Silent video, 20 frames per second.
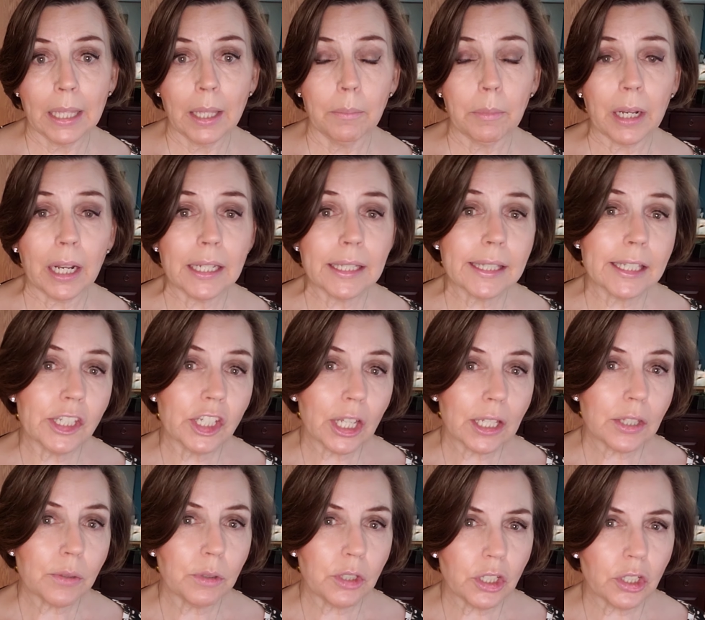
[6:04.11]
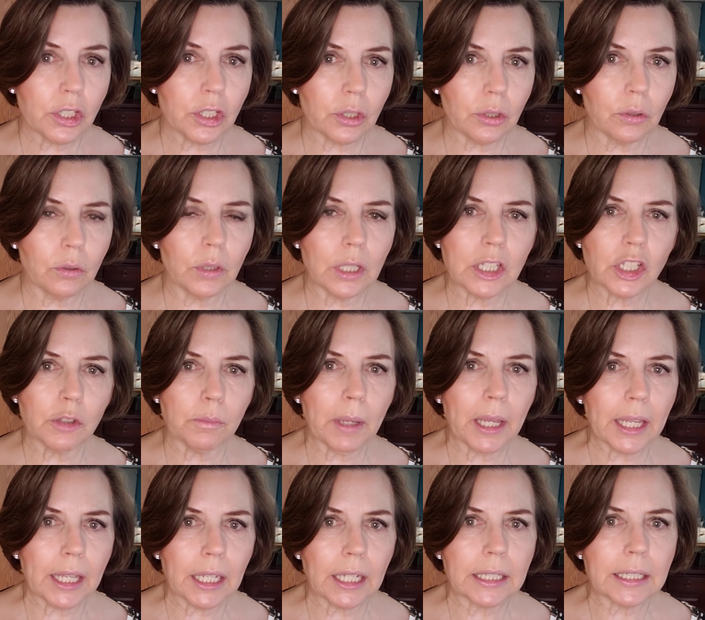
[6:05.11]
But I suggest what you do is you
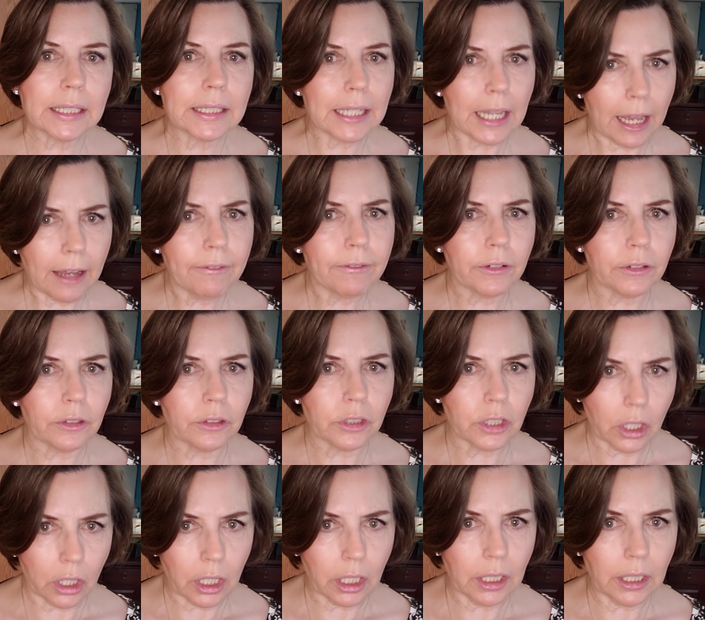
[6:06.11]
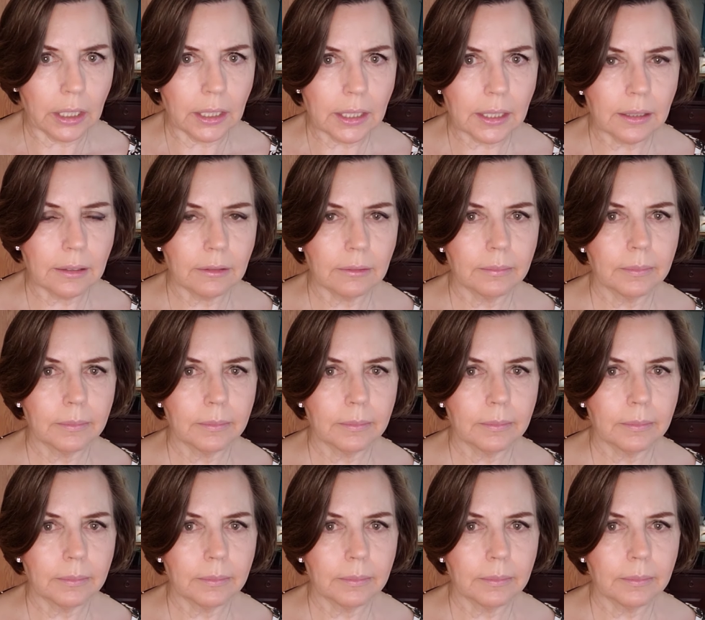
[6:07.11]
make it a tougher target.